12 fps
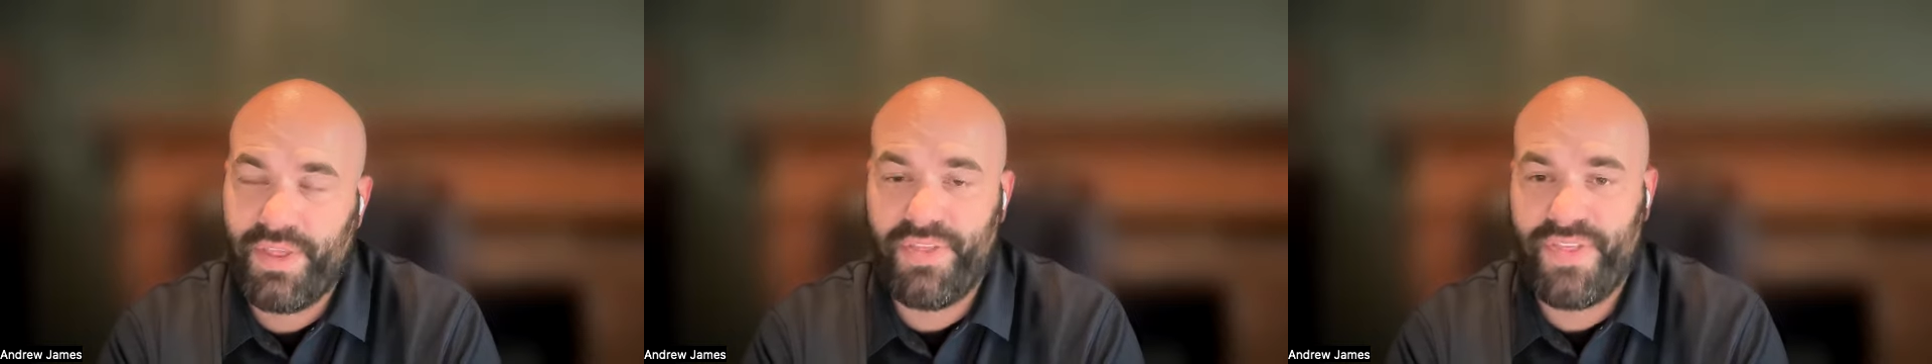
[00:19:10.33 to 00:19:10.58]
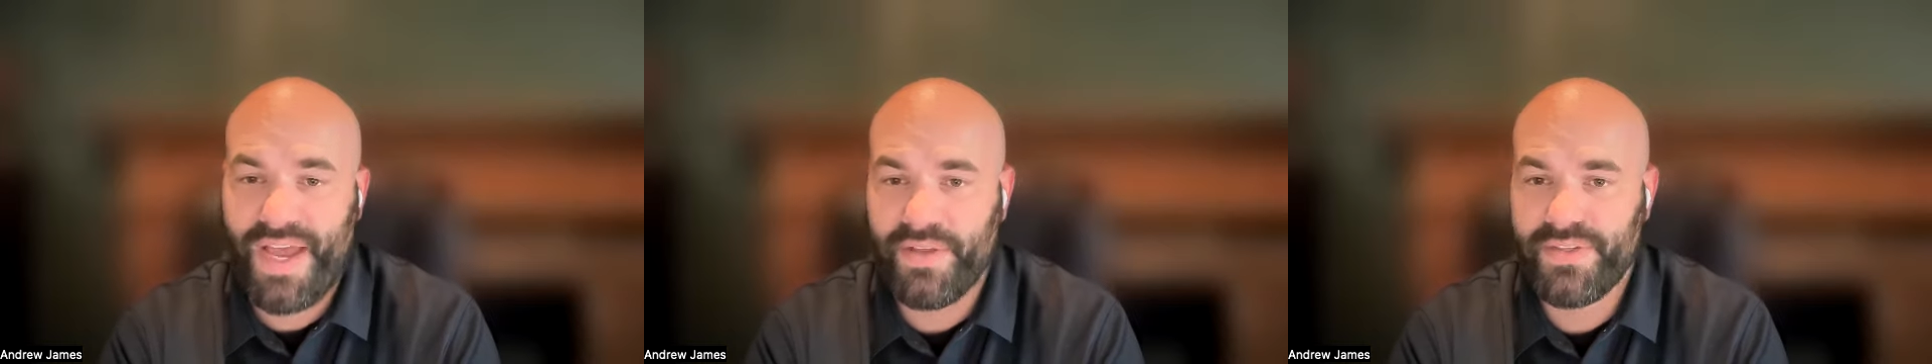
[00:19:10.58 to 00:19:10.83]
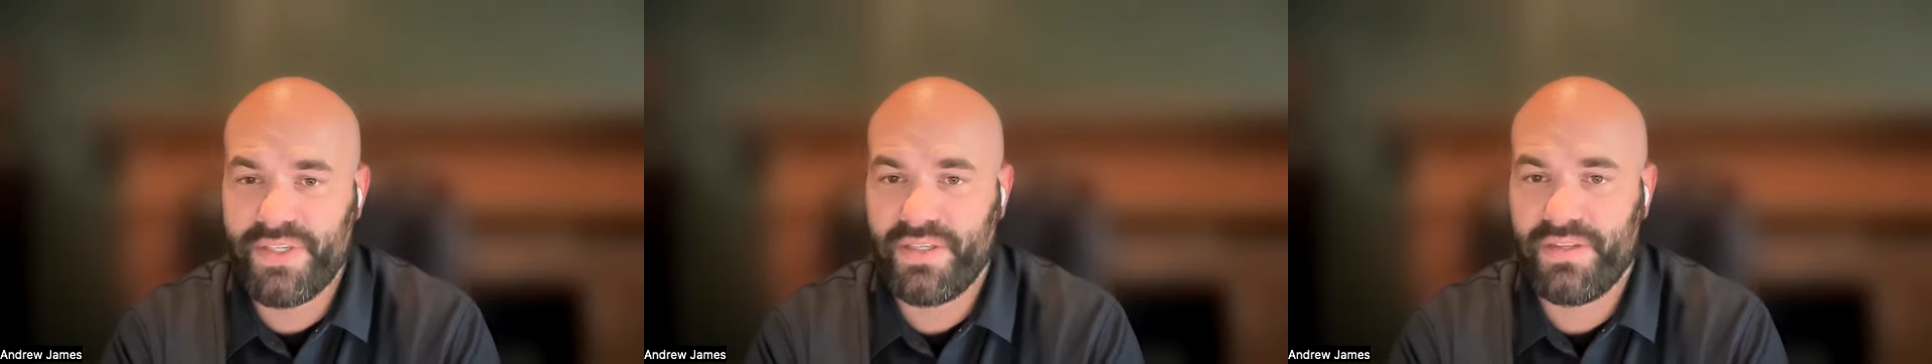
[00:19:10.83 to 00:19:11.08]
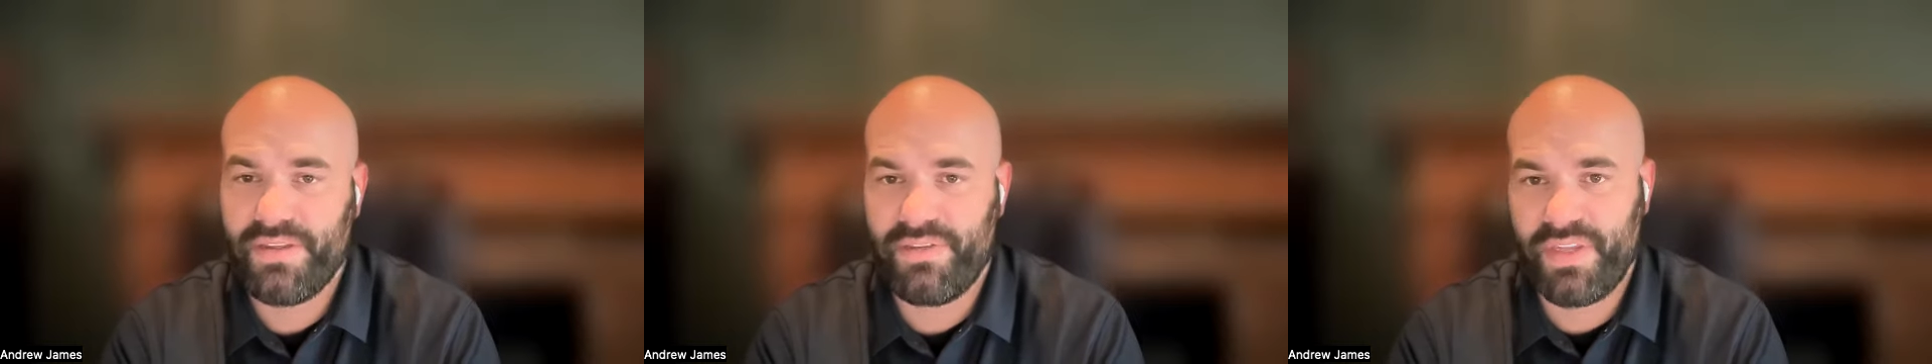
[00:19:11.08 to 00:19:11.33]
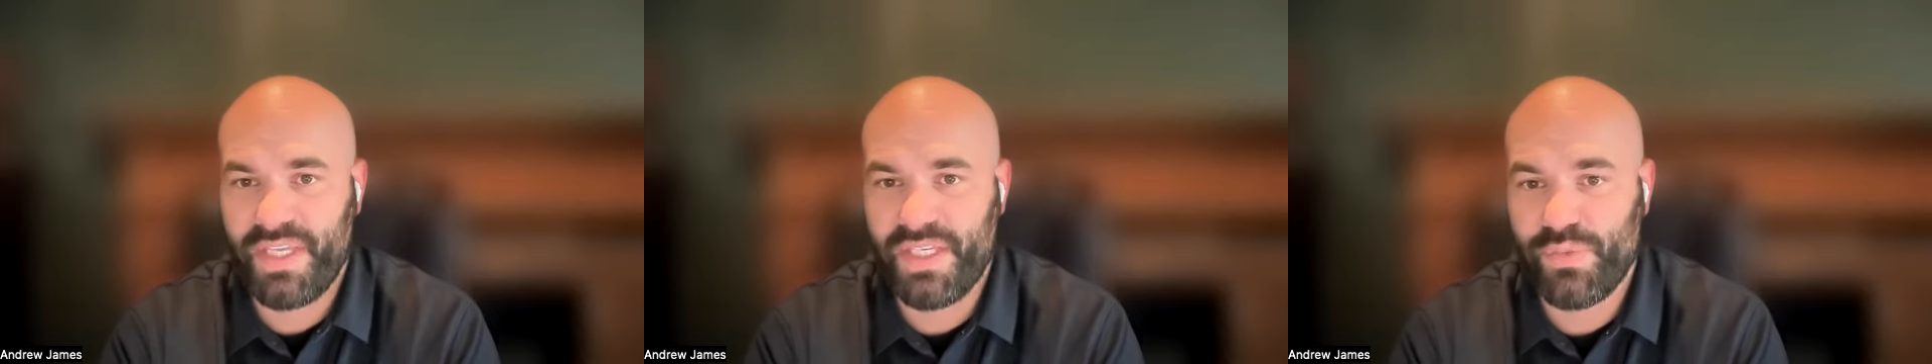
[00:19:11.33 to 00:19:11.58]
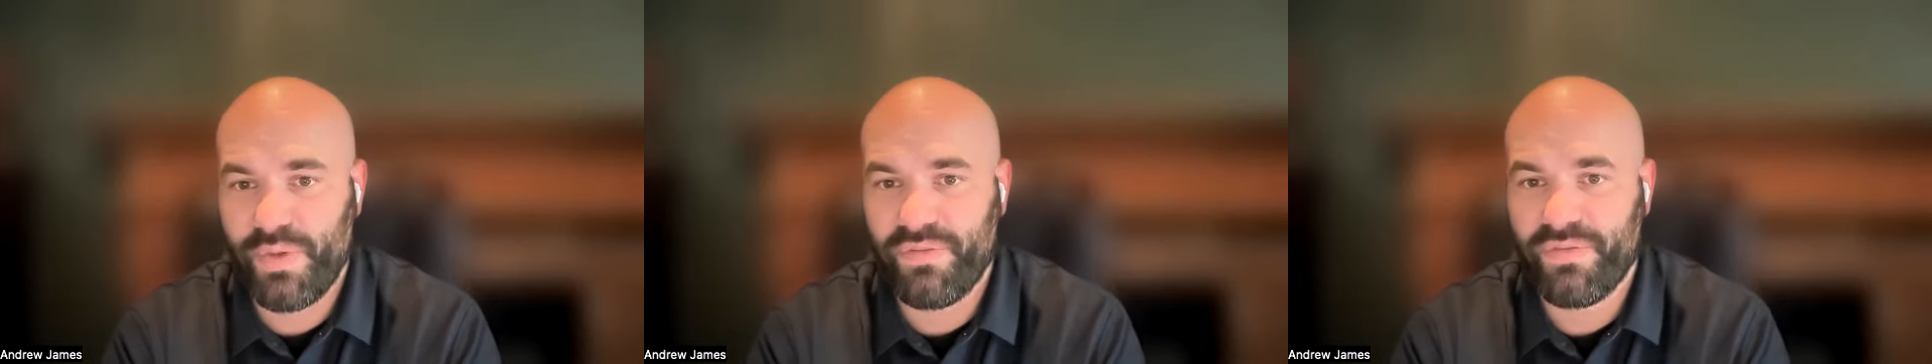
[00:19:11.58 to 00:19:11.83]
1,000
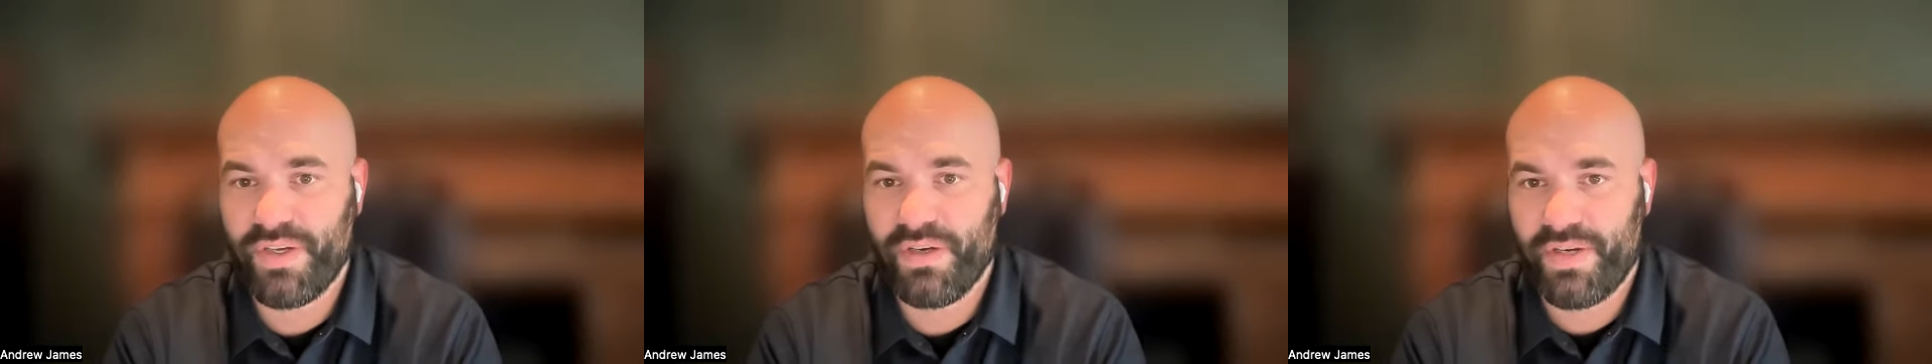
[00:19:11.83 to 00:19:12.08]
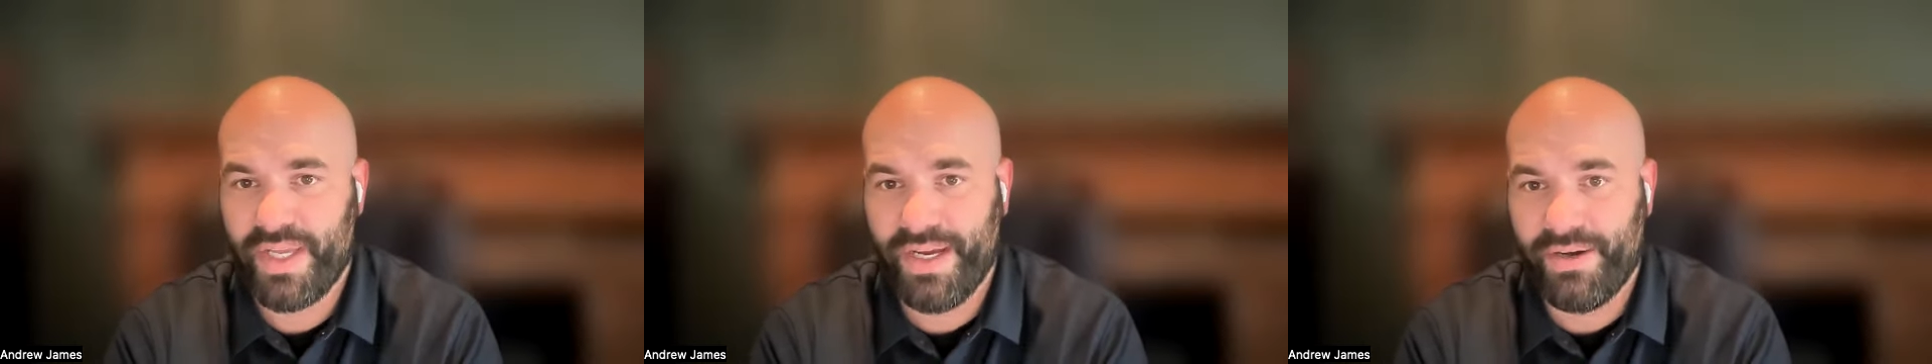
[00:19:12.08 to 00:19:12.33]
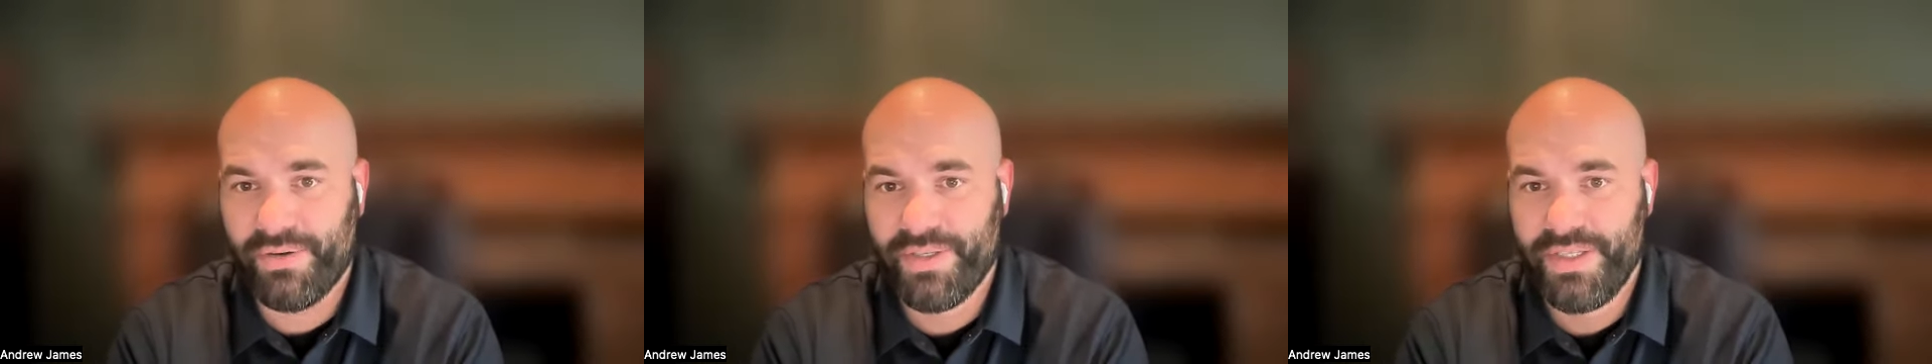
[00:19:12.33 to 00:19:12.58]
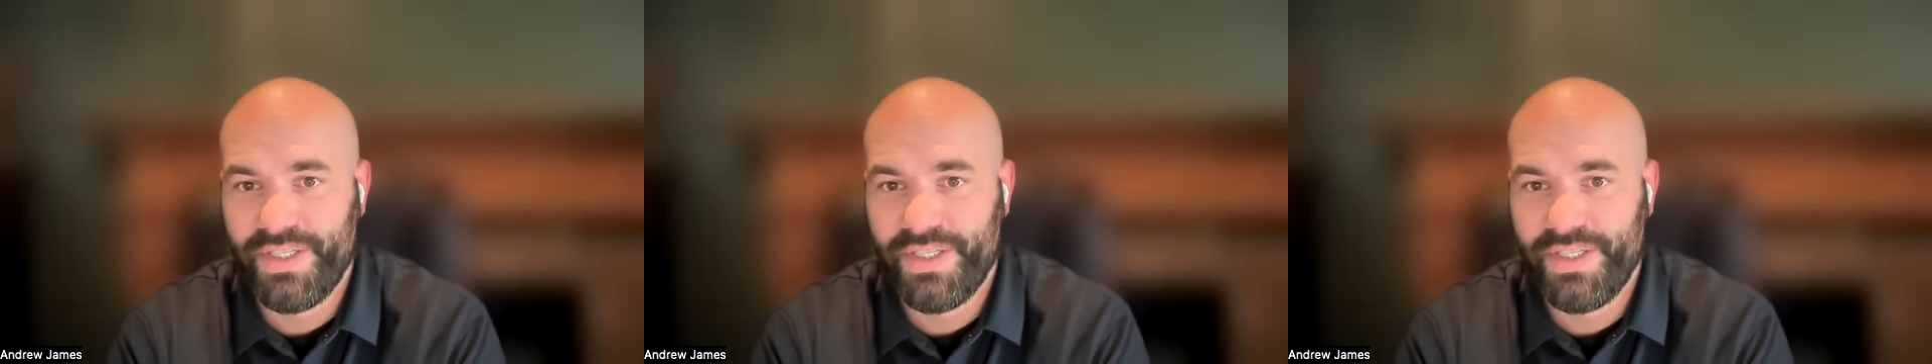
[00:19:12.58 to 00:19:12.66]
things we figured out